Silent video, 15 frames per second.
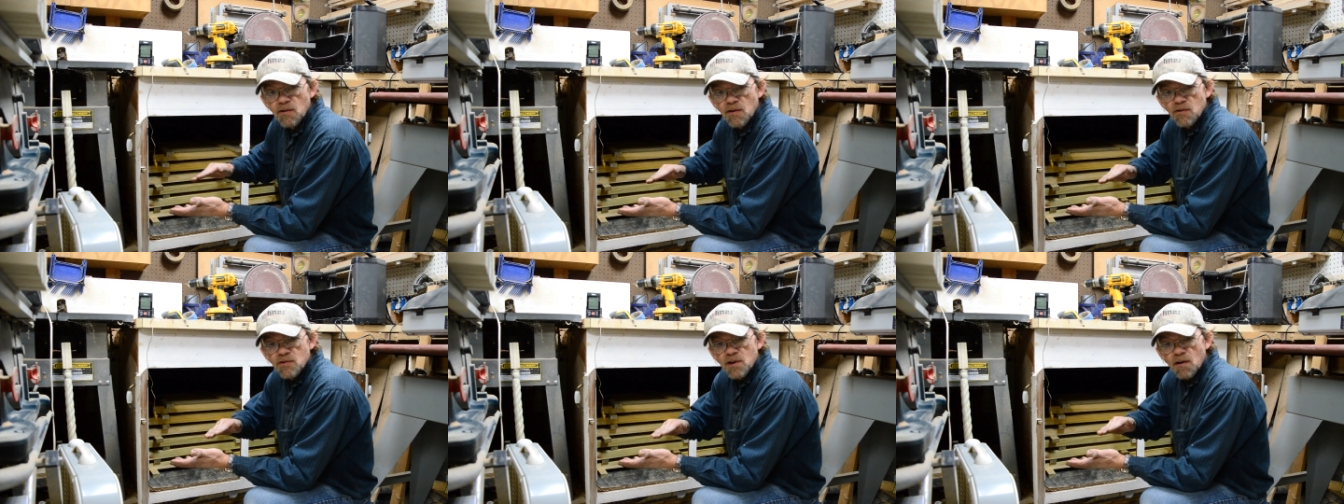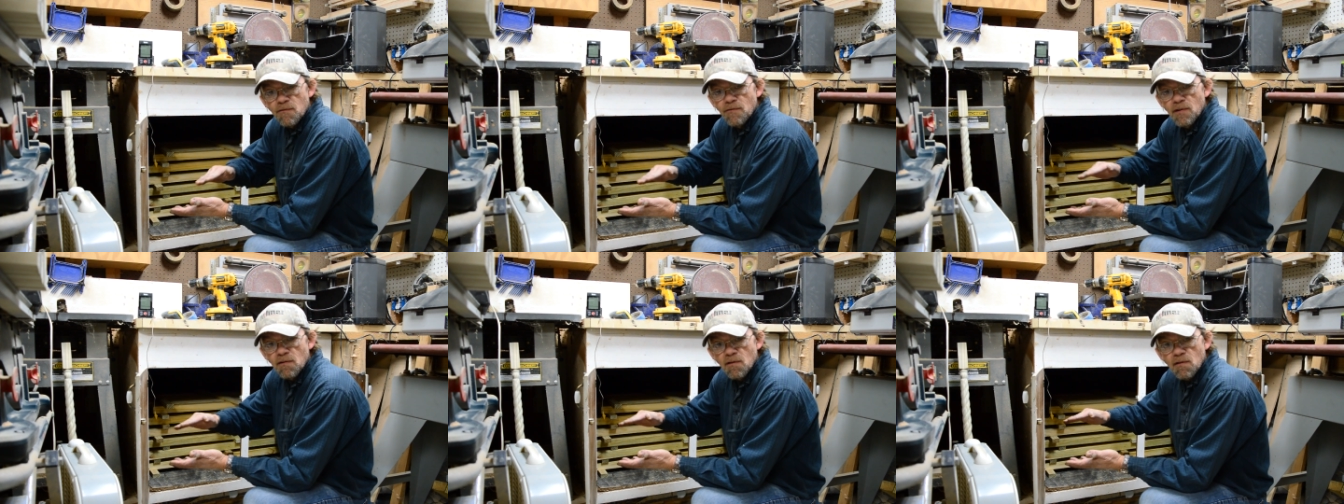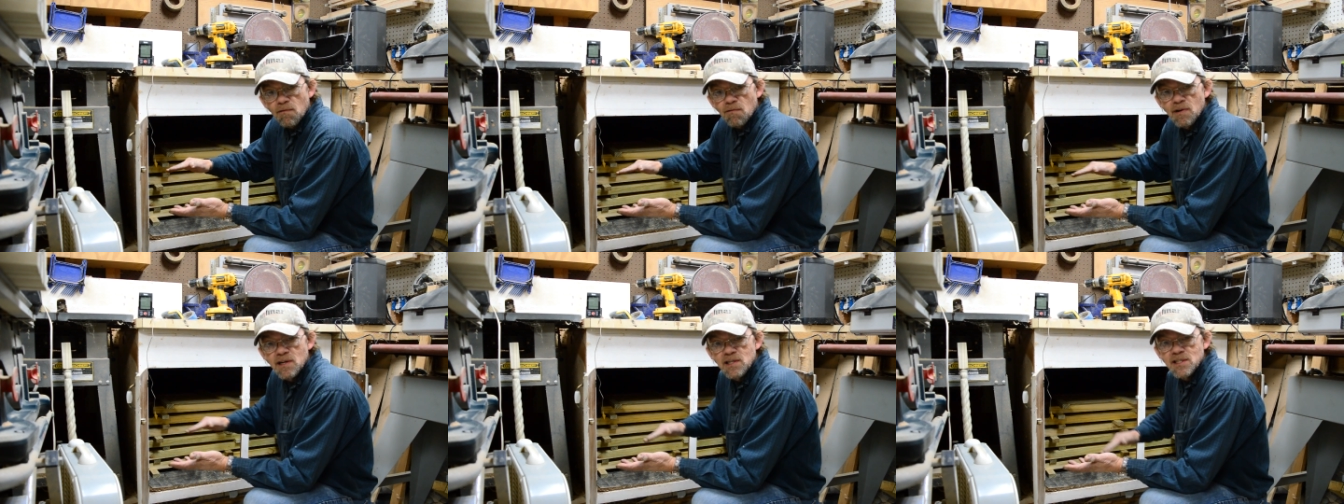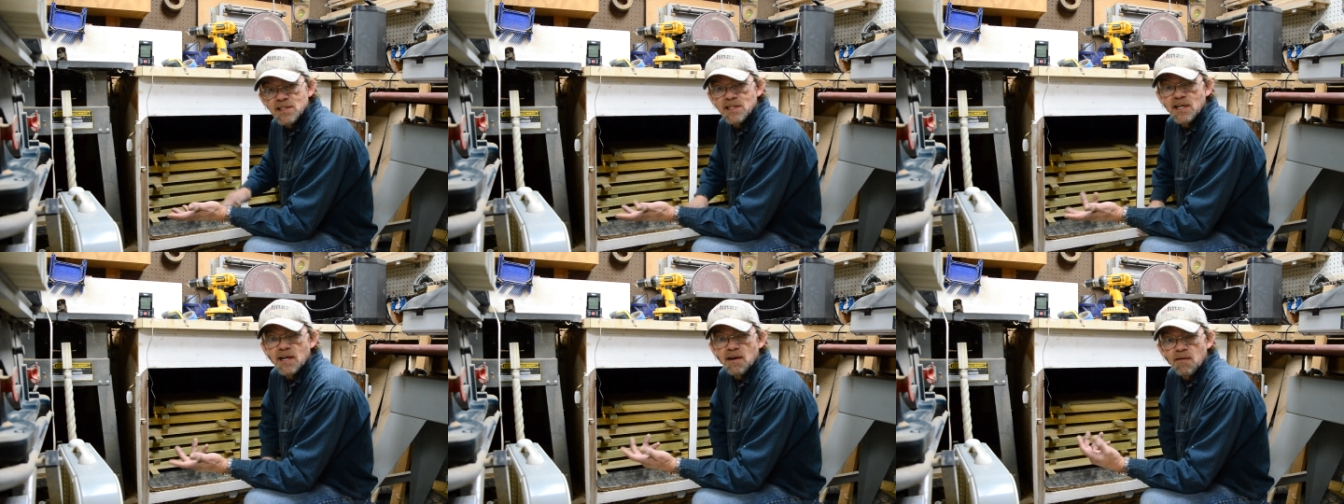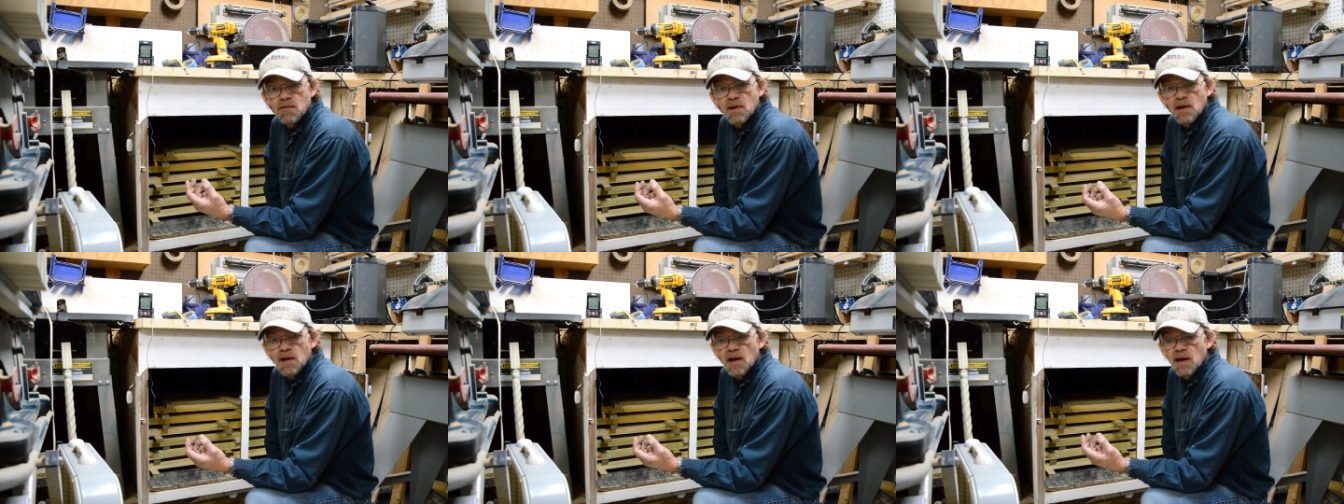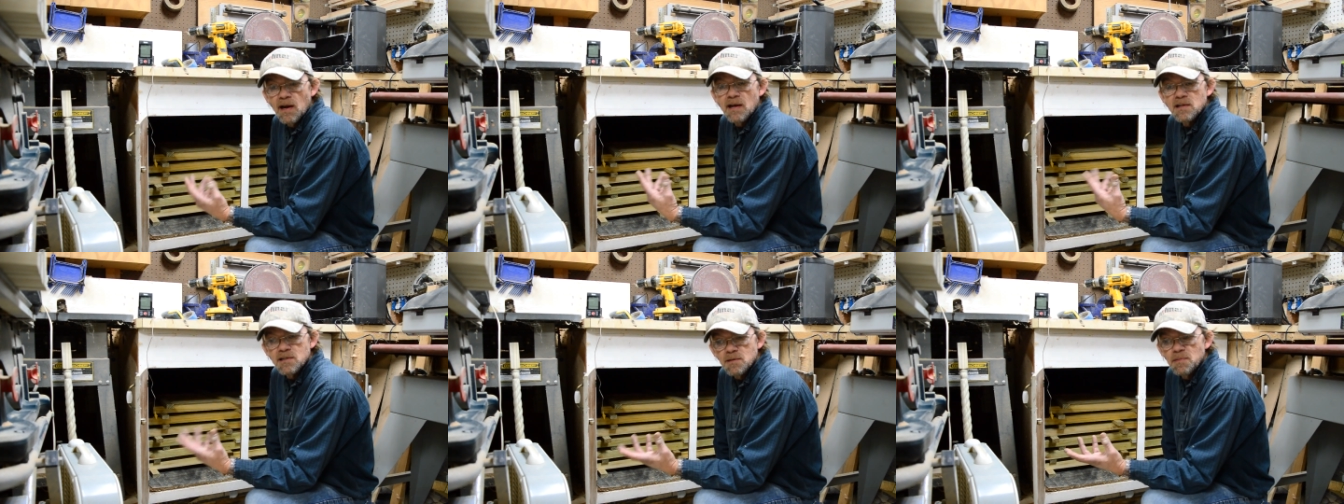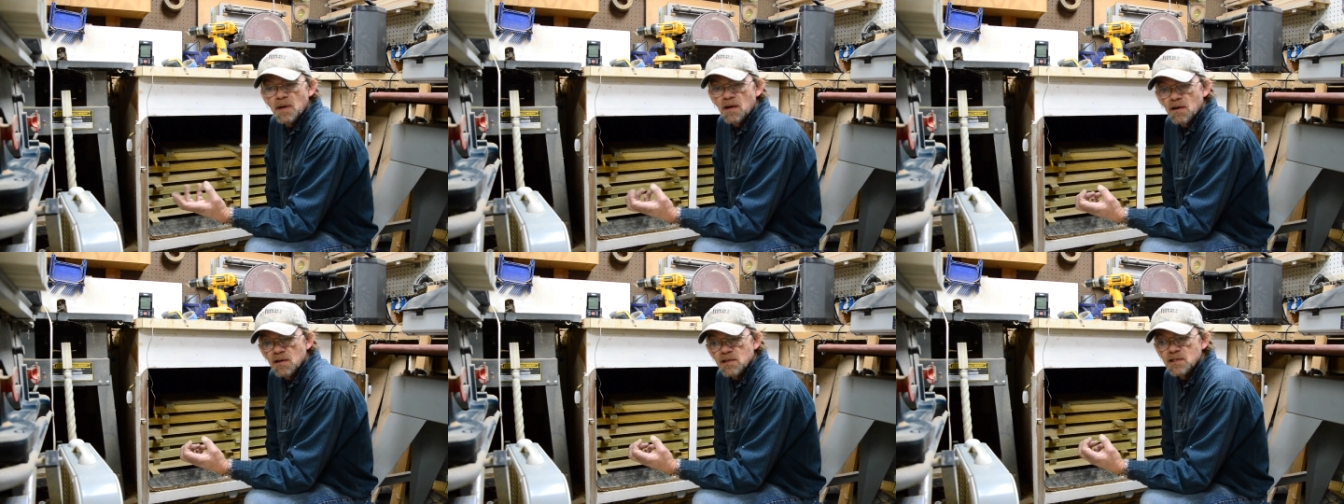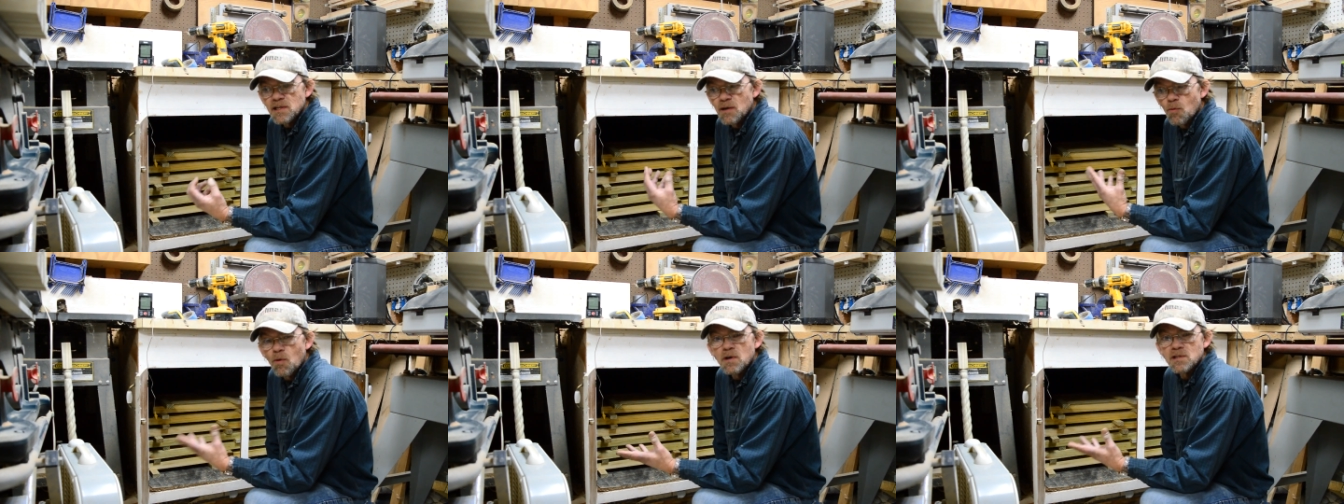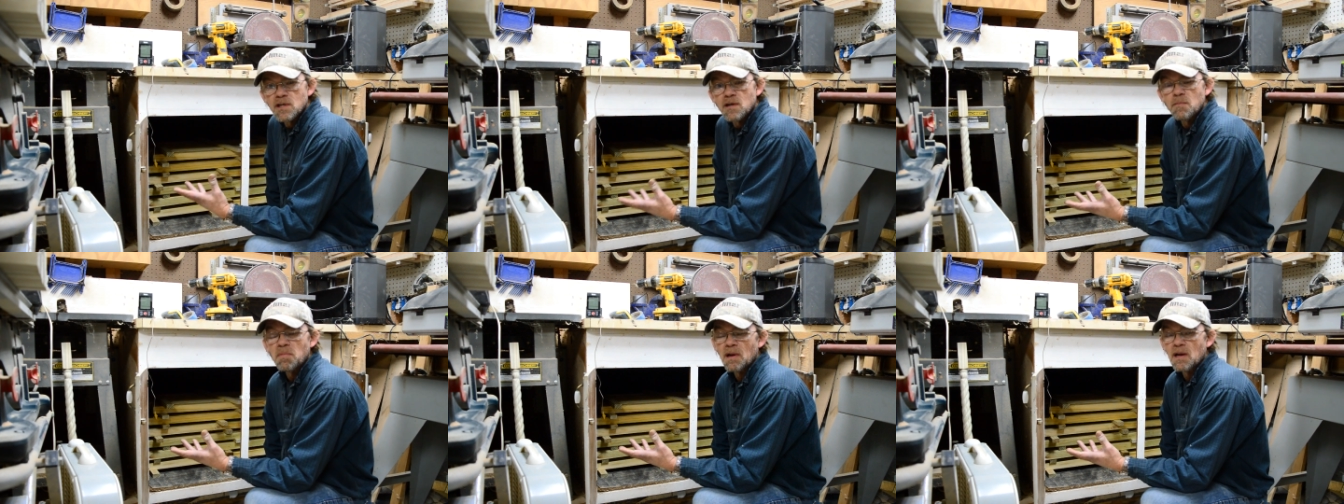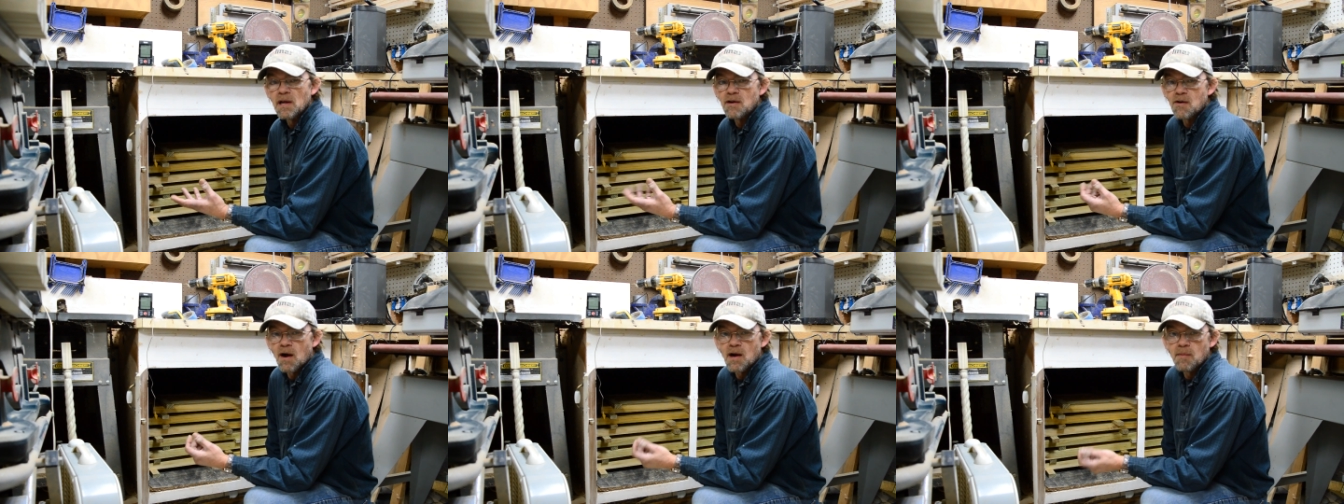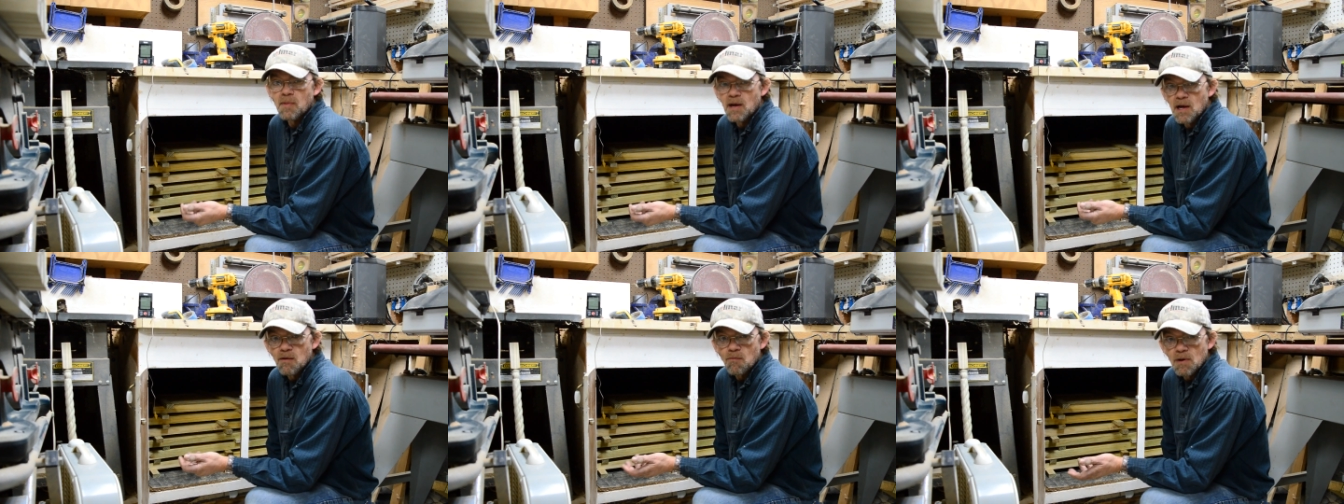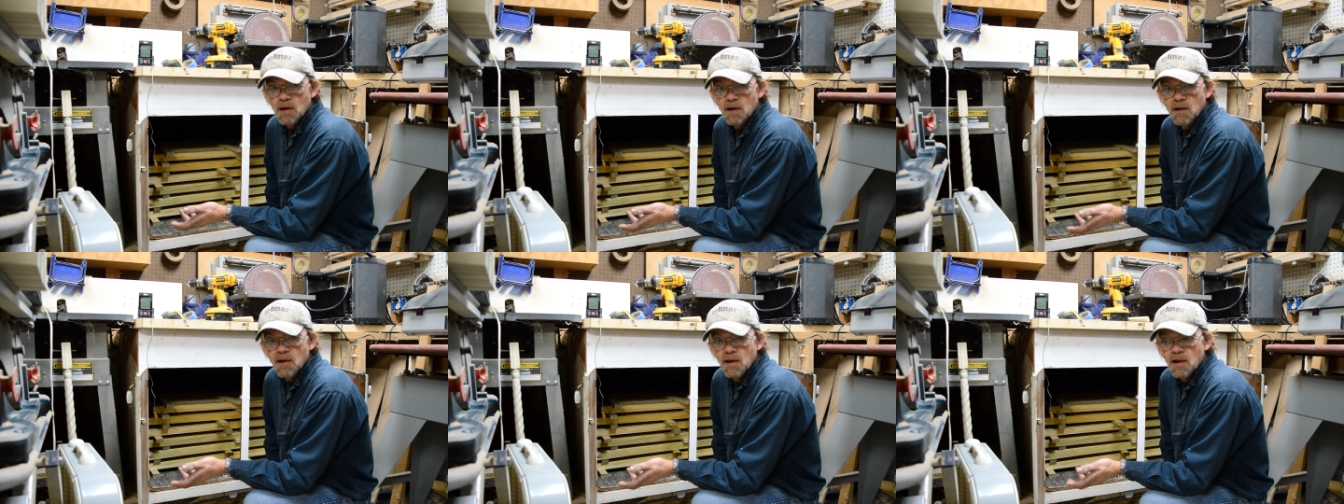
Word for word: You can start feeling little ridges in it, and that's just because it wasn't completely dry to begin with.